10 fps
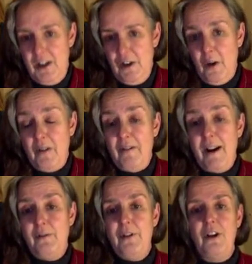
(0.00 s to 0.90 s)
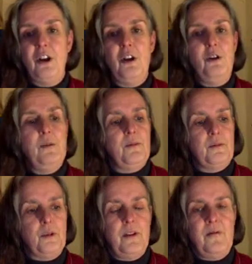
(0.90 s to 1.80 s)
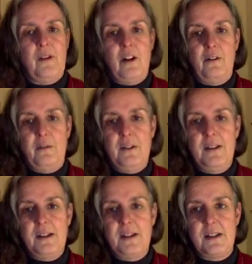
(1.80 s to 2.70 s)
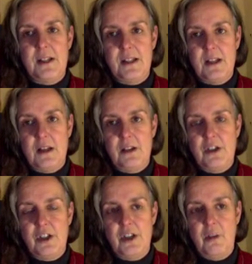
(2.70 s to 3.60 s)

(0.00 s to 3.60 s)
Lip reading: around the globe for the environment this last year,